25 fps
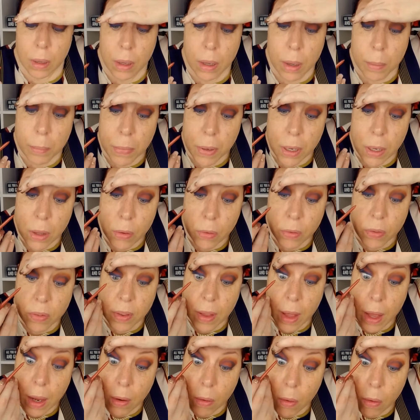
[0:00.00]
I'm gonna use
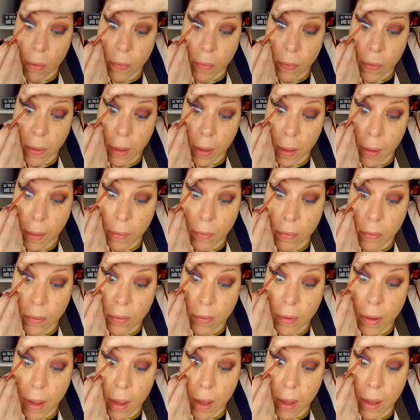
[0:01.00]
that on the
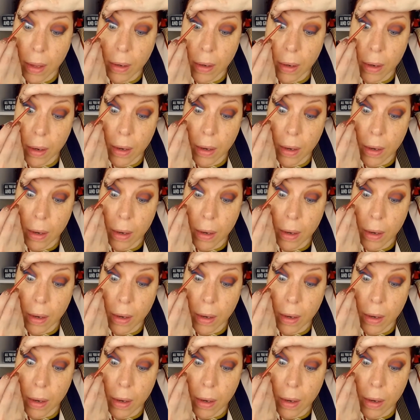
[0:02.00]
inside